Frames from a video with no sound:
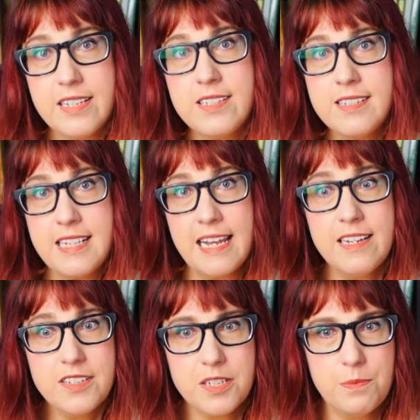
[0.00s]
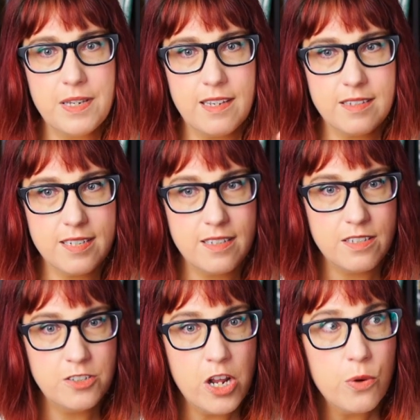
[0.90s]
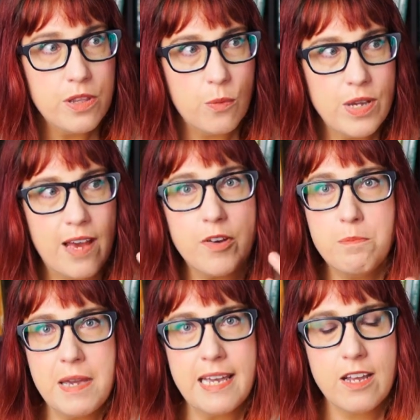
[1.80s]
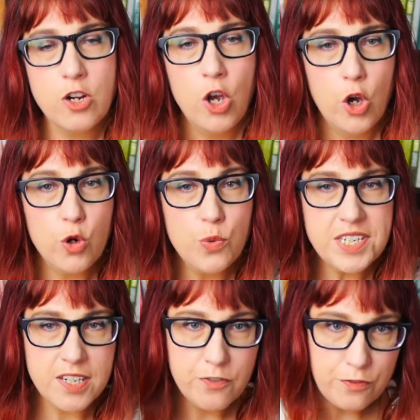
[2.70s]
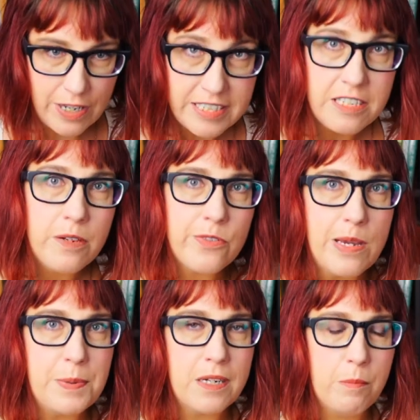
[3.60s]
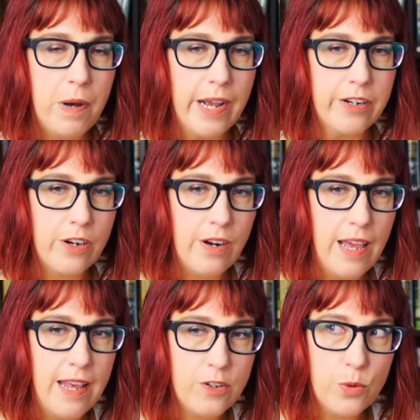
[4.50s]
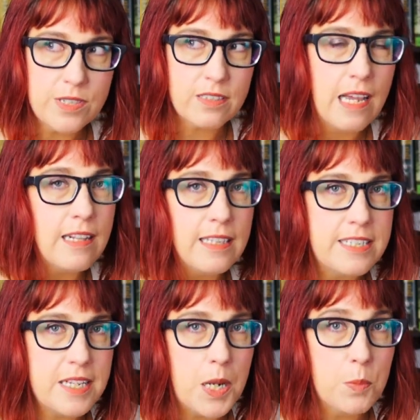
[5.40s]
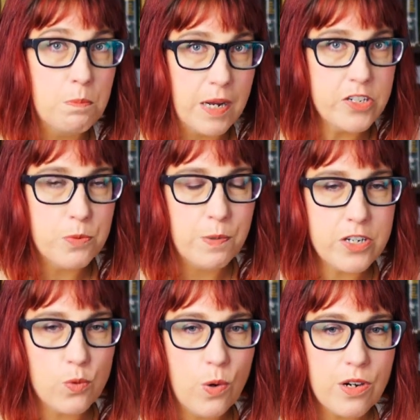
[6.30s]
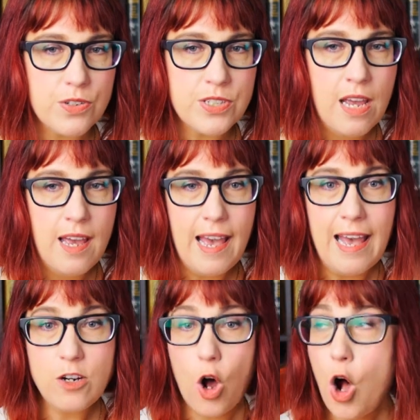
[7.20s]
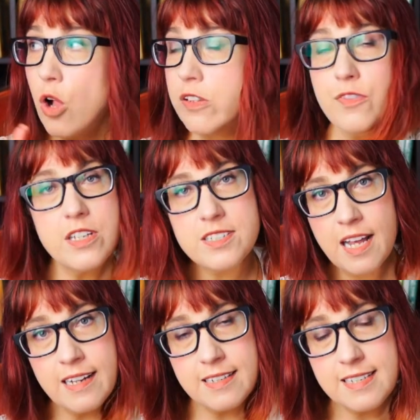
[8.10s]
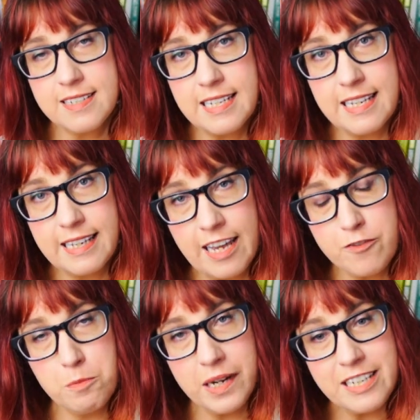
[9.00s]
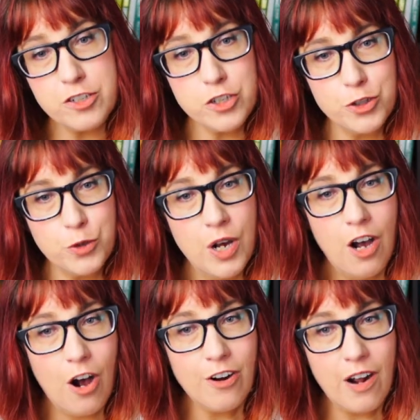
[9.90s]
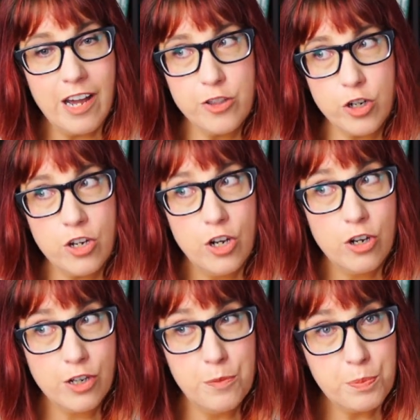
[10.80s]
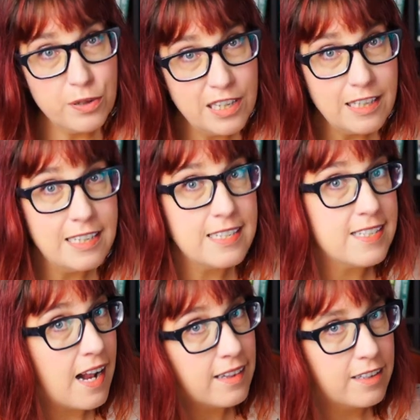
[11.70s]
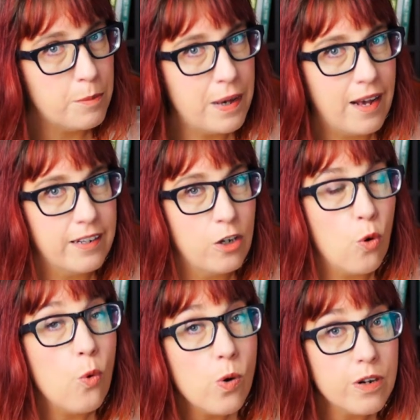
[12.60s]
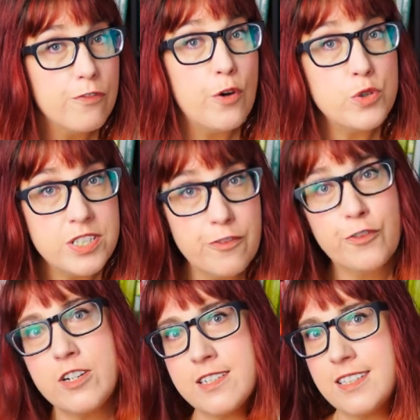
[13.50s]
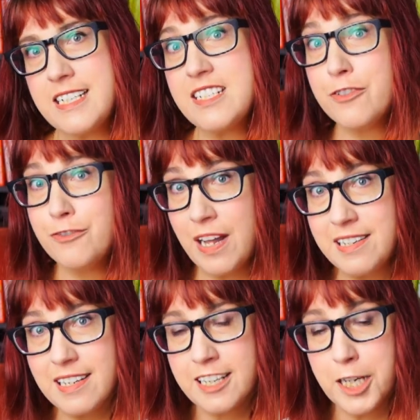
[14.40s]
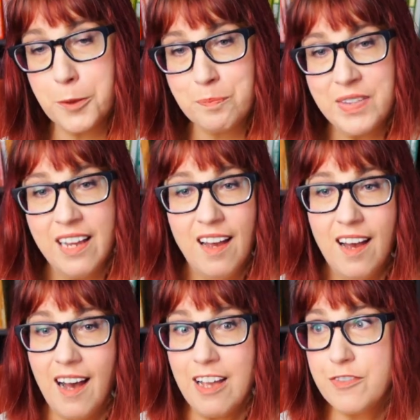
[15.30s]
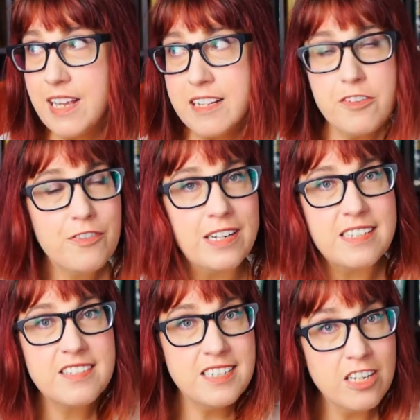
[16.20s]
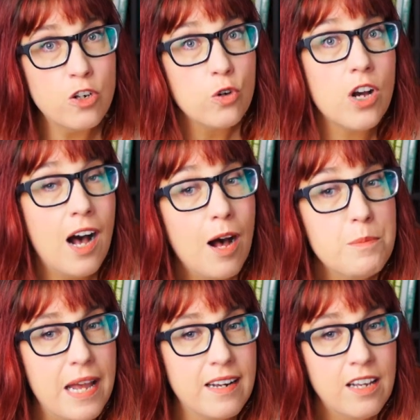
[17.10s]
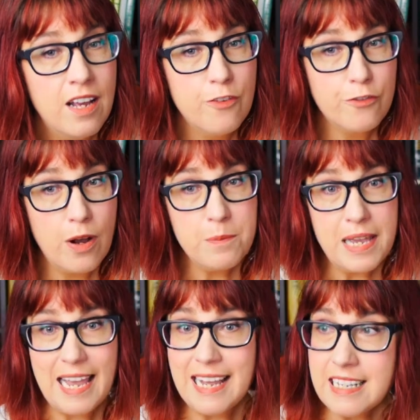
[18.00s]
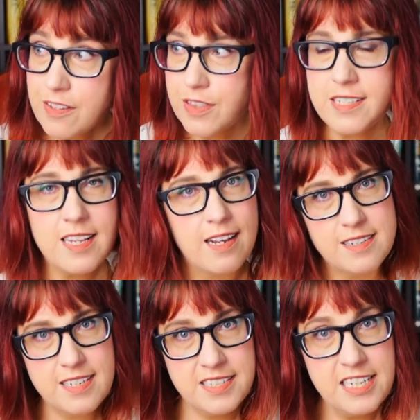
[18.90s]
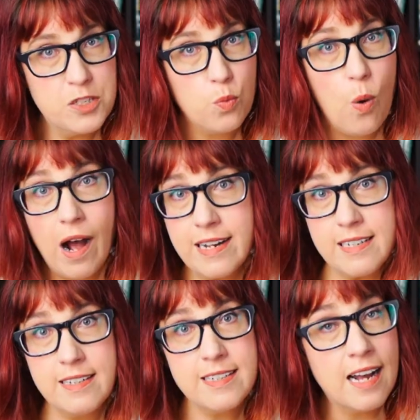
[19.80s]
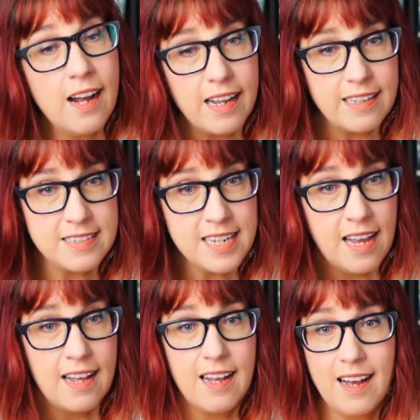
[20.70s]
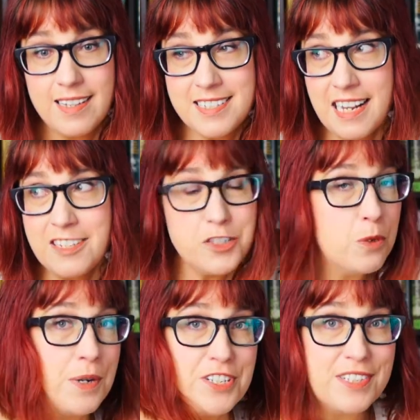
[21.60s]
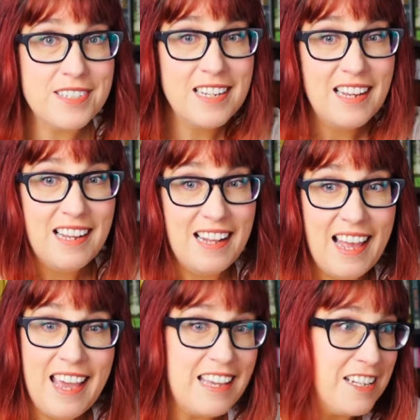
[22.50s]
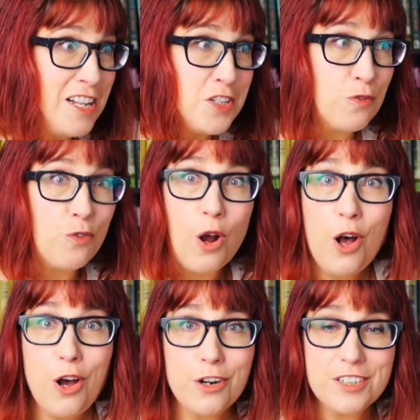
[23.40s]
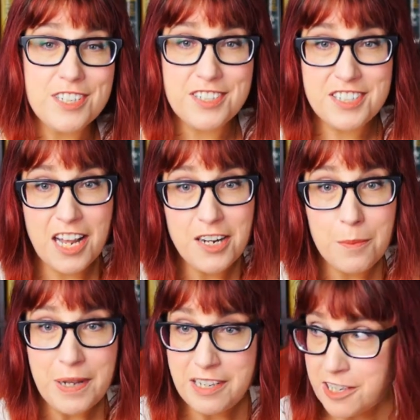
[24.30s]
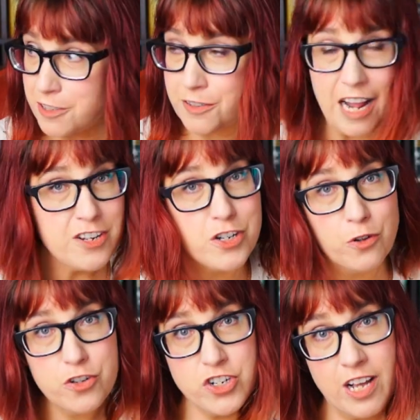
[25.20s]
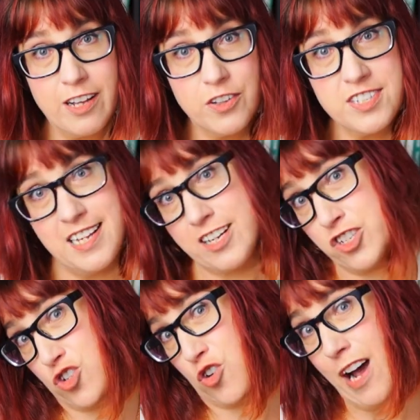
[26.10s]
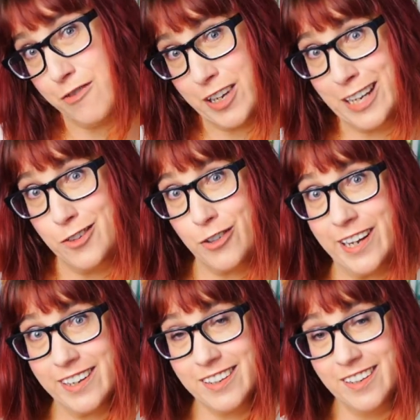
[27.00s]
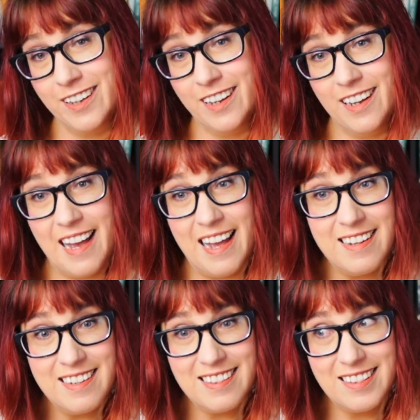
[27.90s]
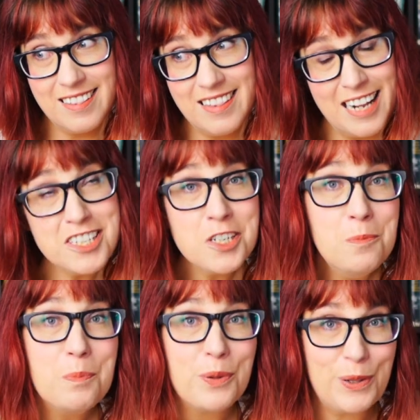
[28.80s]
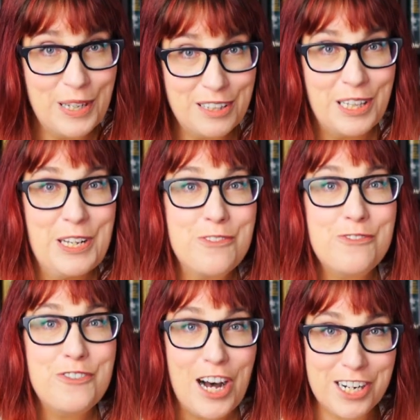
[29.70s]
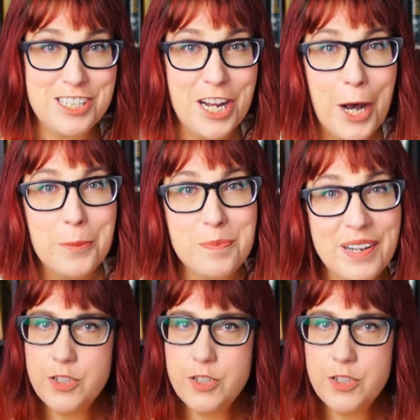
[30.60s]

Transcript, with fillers: It's insane to me to know that we have a man who was convicted of raping a minor and who has likely done much, much worse. And all of the scientists he gave money to are either completely silent about it or vociferously defending him. I've yet to find a single comment from any of the scientists he's wined and dined saying so much as, hey, it's wrong to set up an international child sex trafficking ring. And that's completely fucked up.